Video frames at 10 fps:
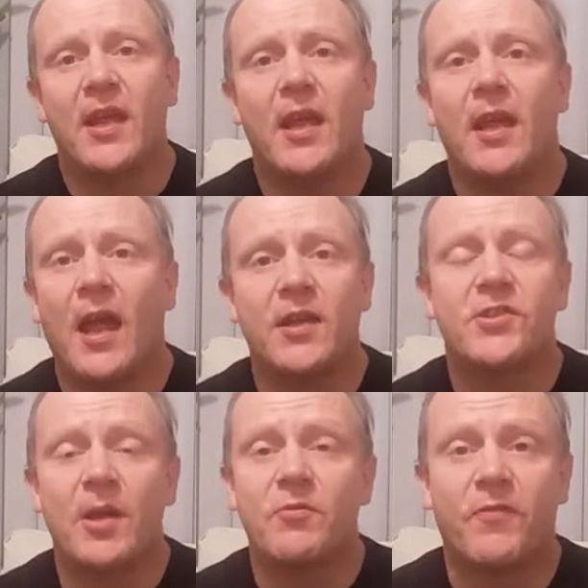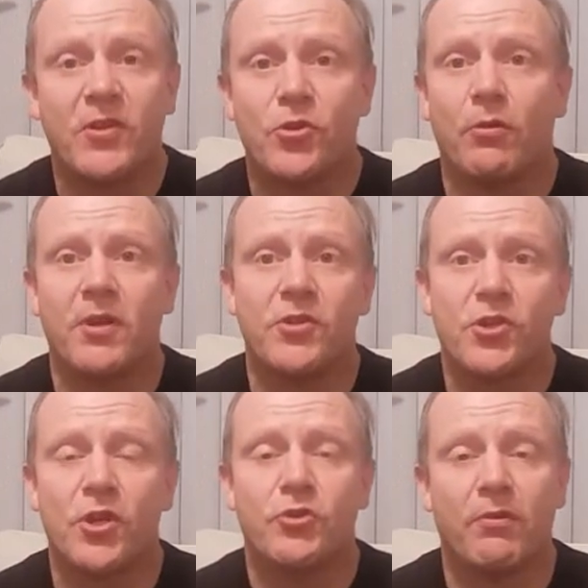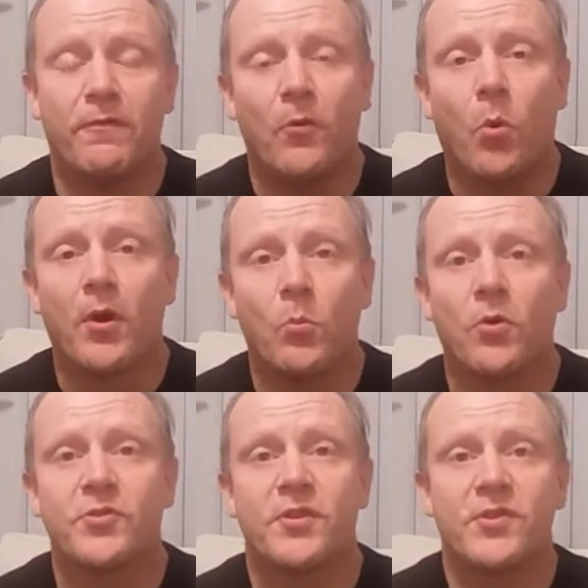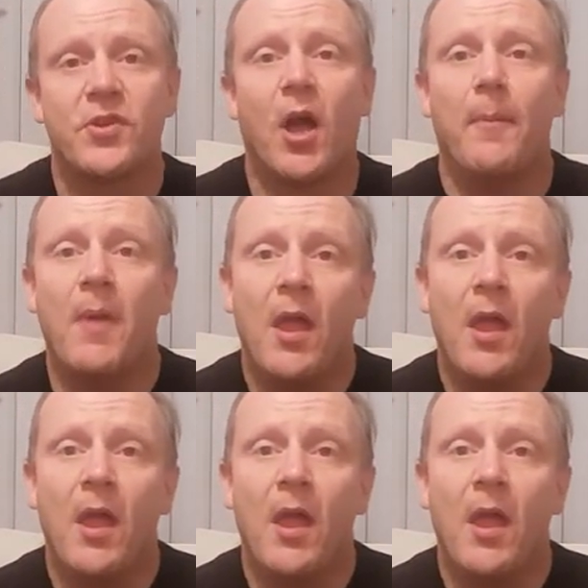it accepts Victorian surgery for what it was at the time.